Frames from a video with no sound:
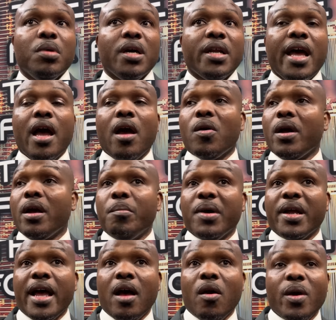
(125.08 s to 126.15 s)

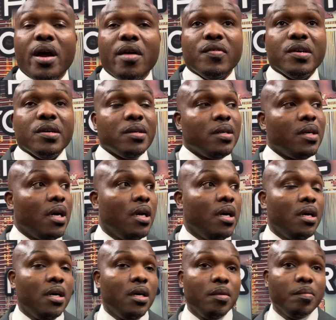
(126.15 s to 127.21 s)
However,
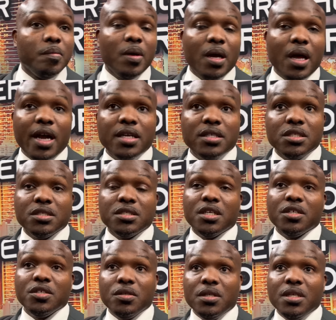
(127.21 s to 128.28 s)
I could just
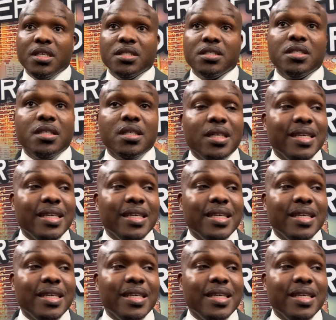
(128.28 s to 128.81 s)
tell you this.